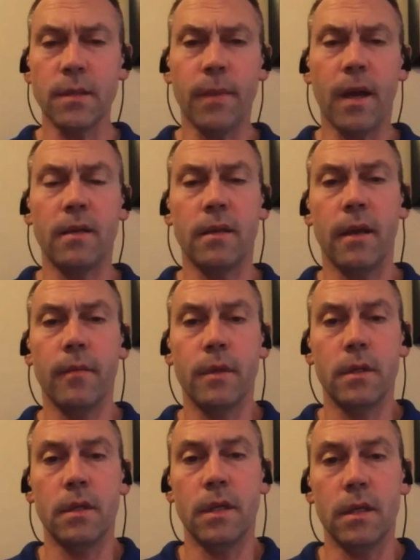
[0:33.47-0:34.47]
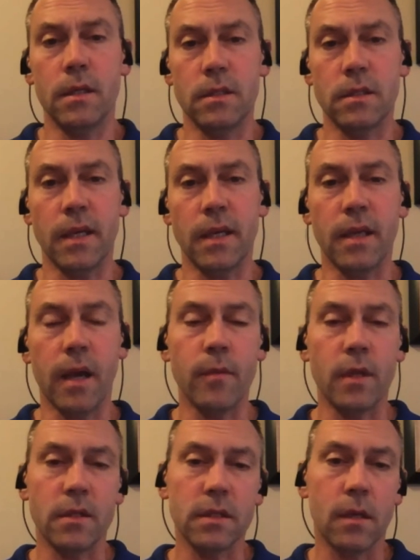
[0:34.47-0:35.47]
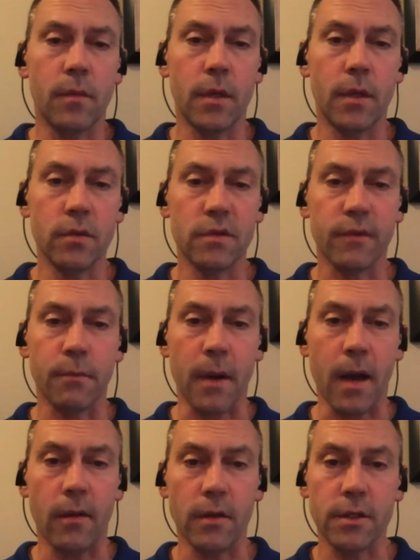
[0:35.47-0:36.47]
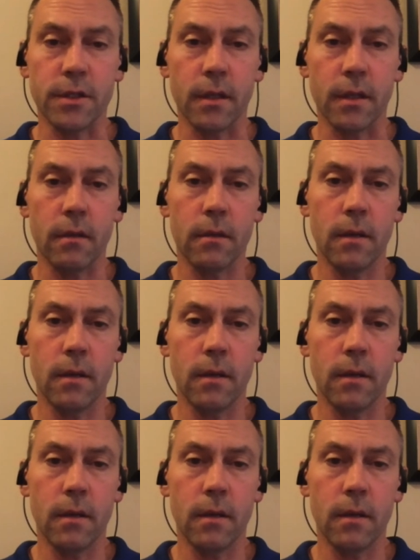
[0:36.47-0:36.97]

bond diamond is any diamond that's going to be used for polishing.